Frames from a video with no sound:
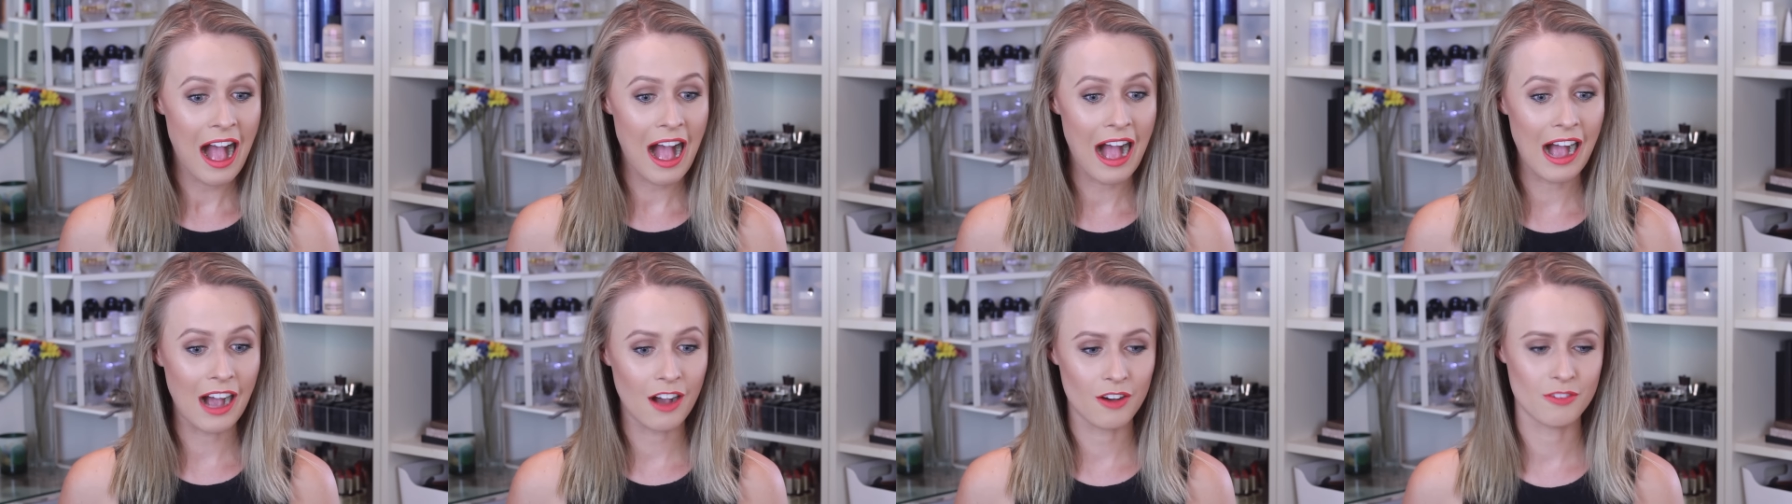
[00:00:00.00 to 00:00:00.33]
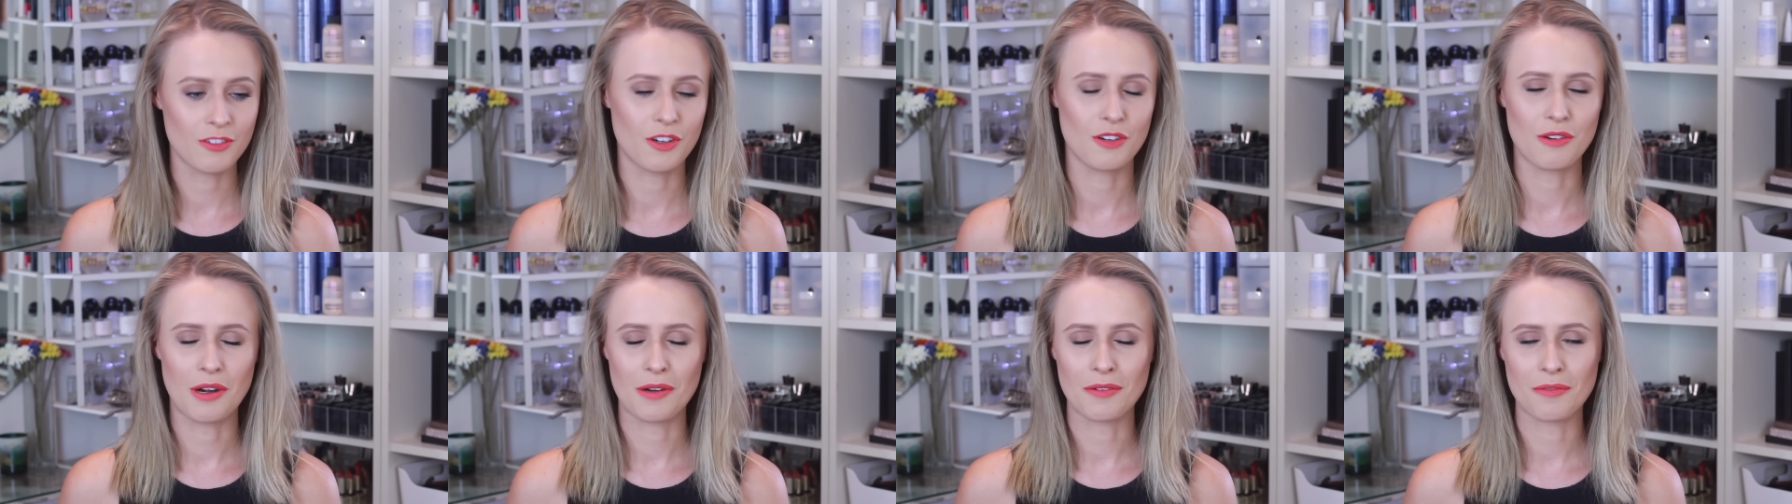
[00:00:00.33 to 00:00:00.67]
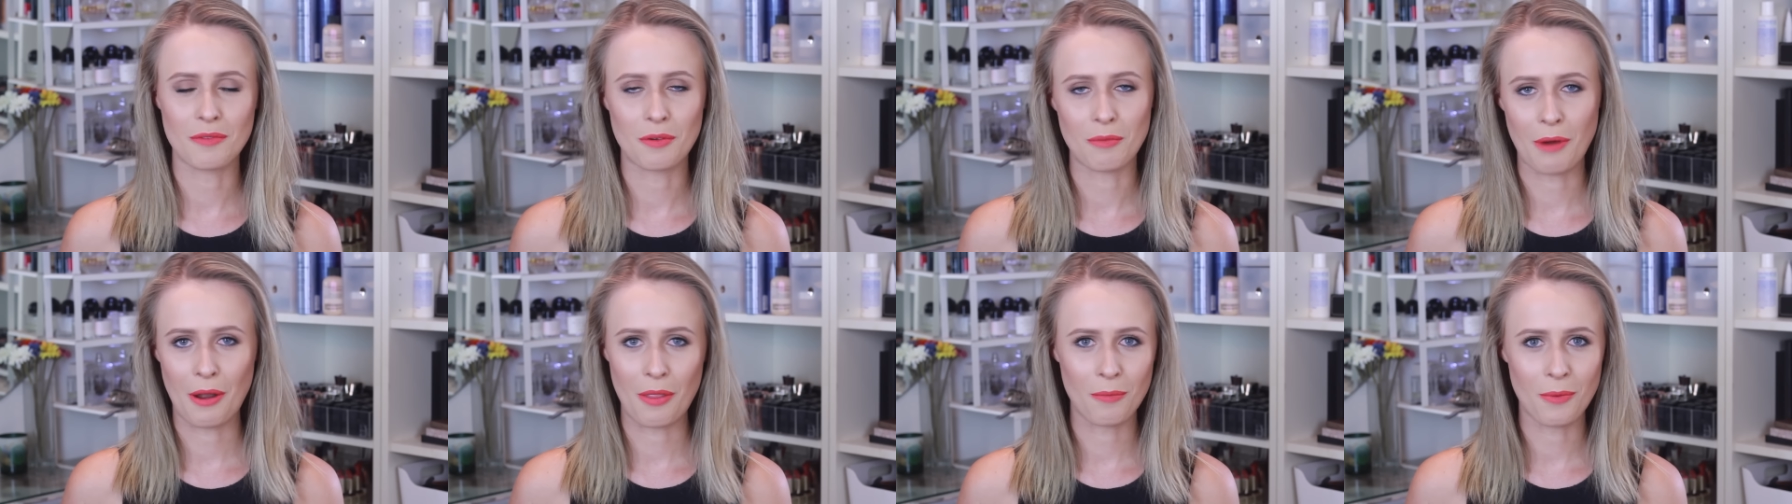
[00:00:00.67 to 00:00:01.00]

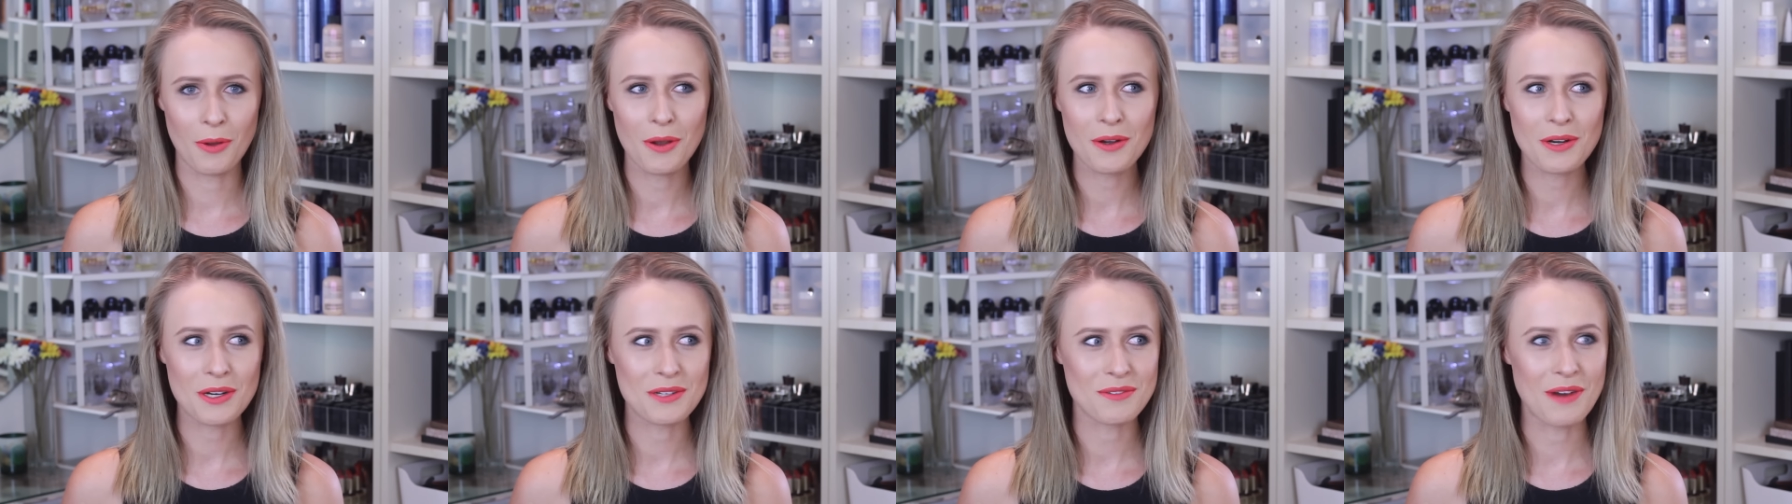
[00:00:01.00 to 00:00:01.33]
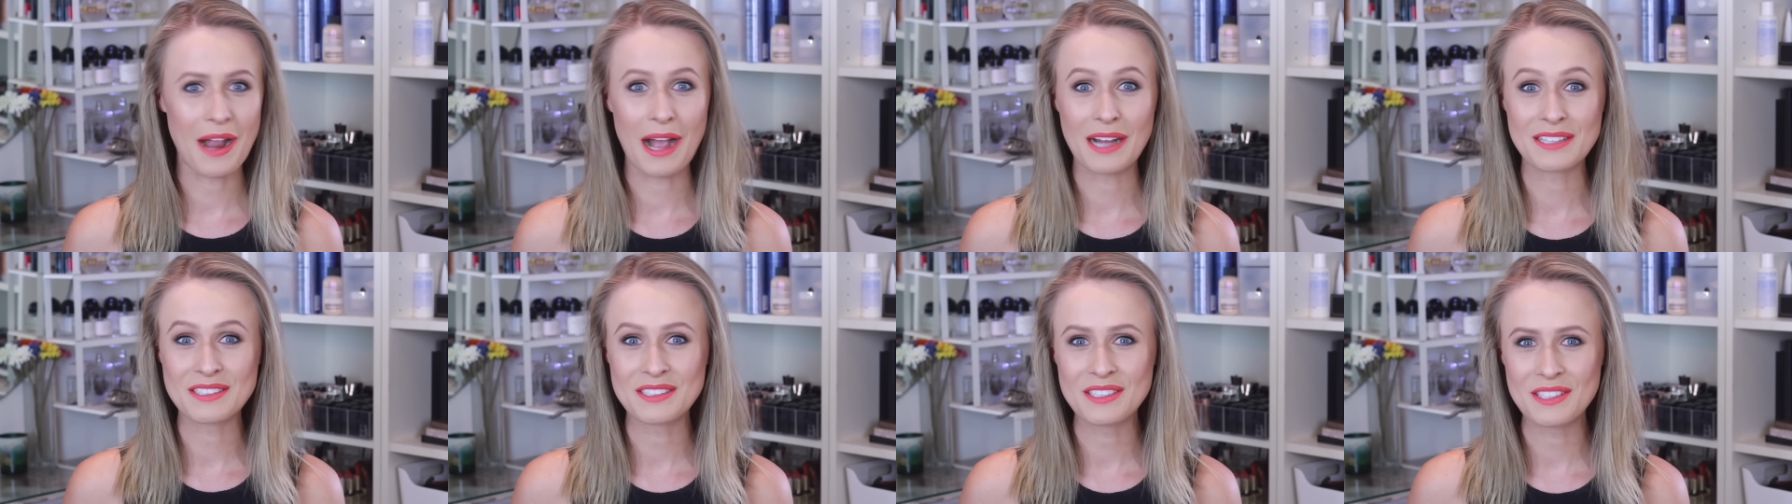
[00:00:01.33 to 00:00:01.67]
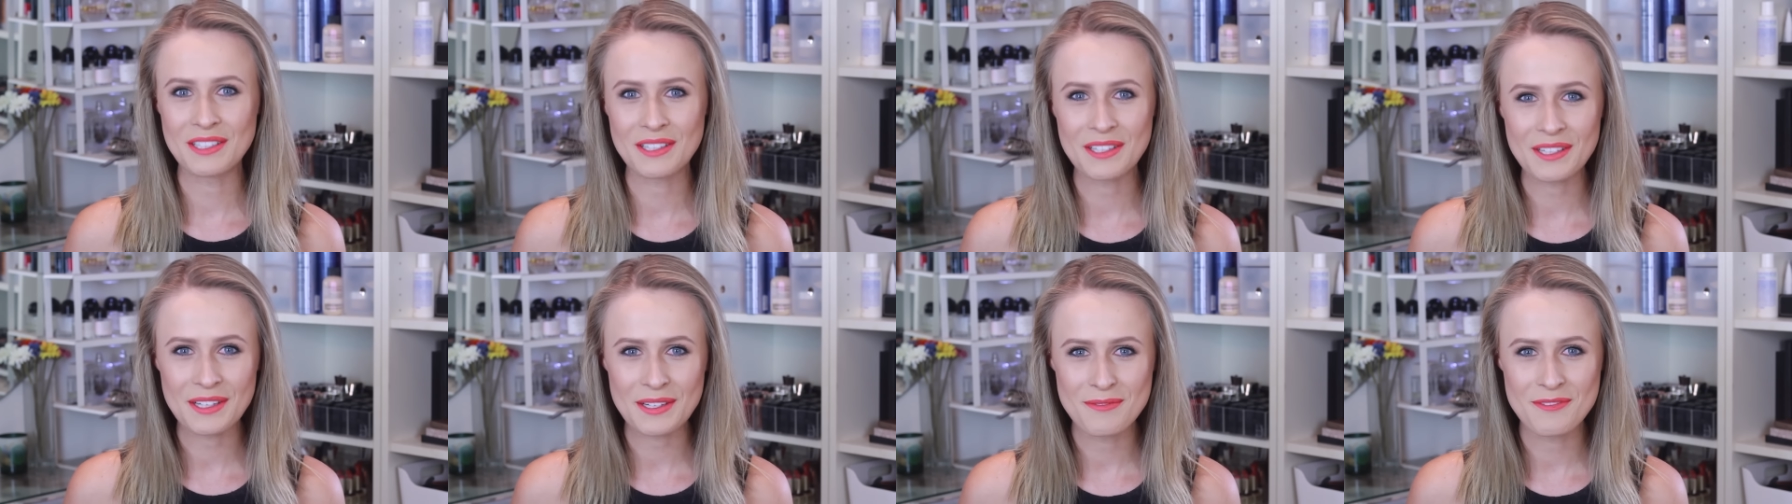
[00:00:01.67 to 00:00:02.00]
around
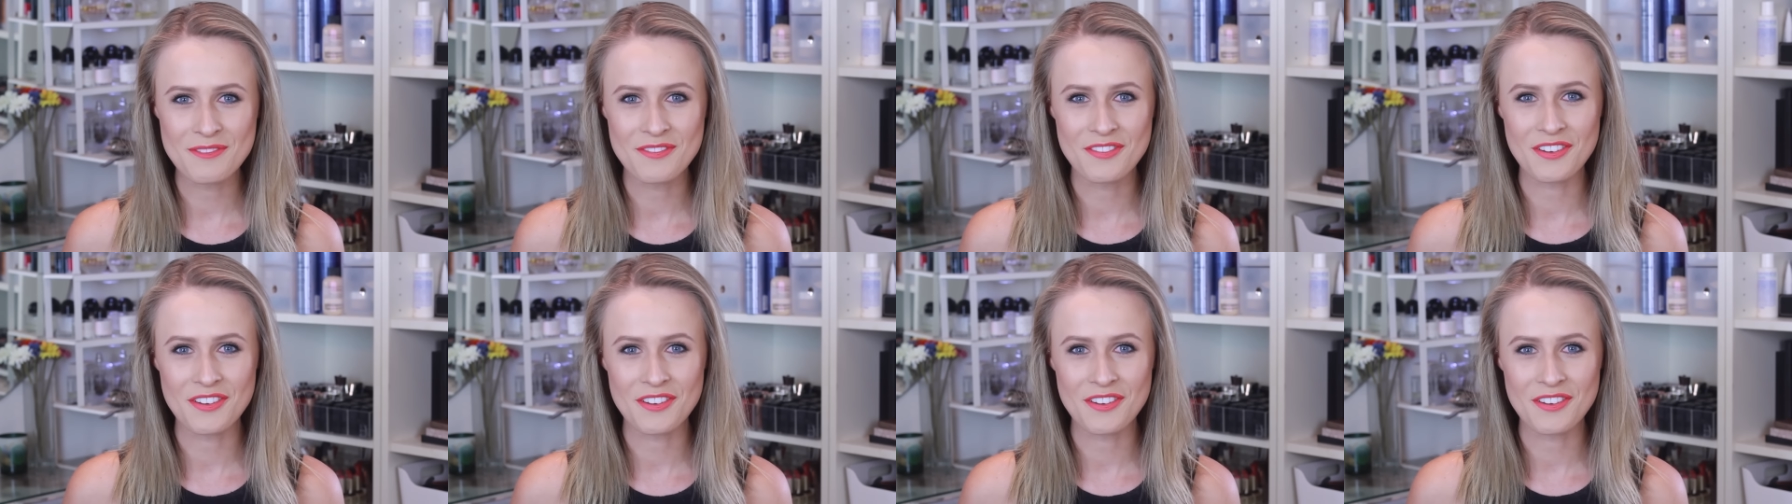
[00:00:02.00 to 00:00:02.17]
Europe